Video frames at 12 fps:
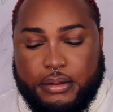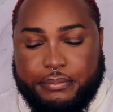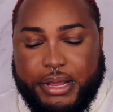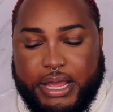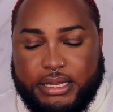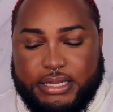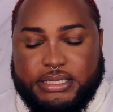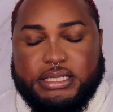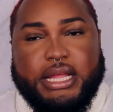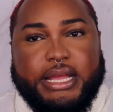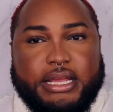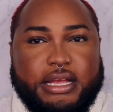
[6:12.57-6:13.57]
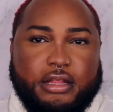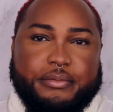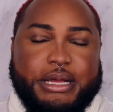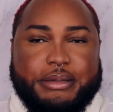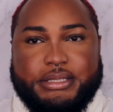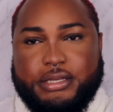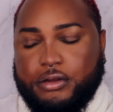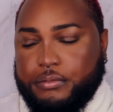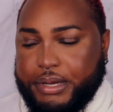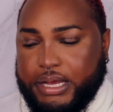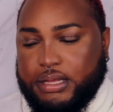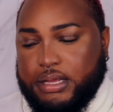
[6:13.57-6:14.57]
palettes like ColourPop's Tote
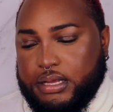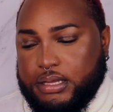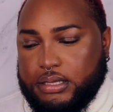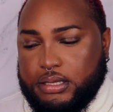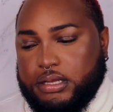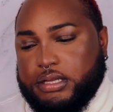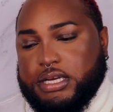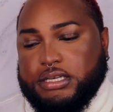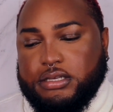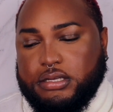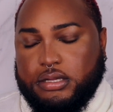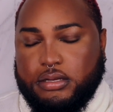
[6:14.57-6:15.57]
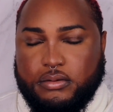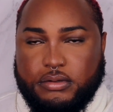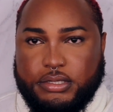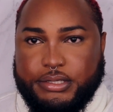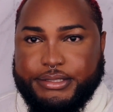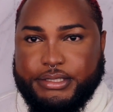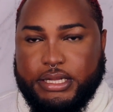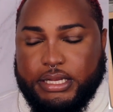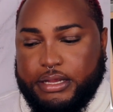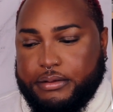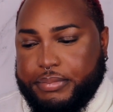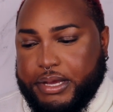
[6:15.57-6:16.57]
palette, Natasha Denona's Glam